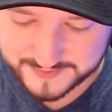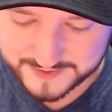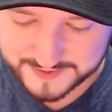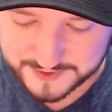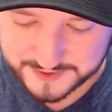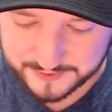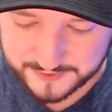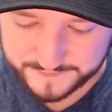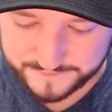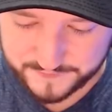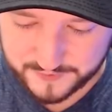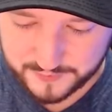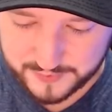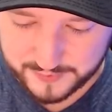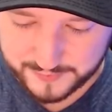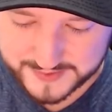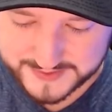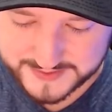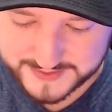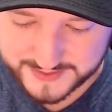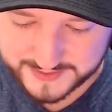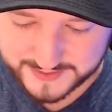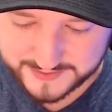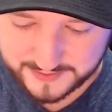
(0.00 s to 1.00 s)
Sorry for what
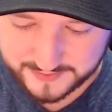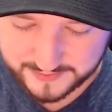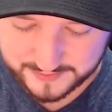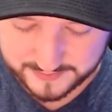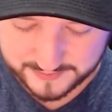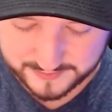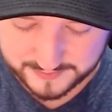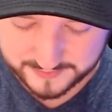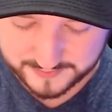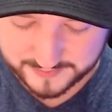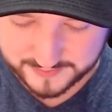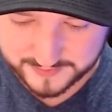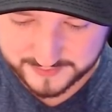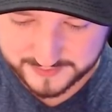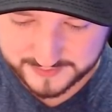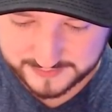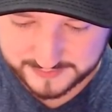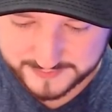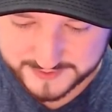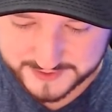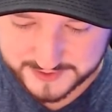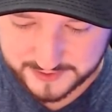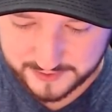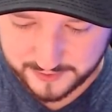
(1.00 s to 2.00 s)
we did.
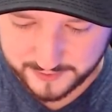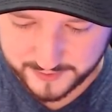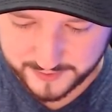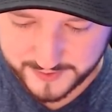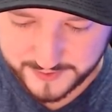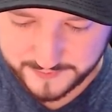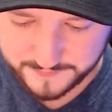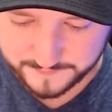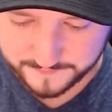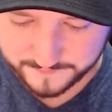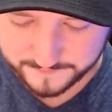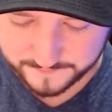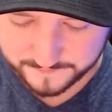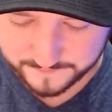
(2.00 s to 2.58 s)
I'm sorry.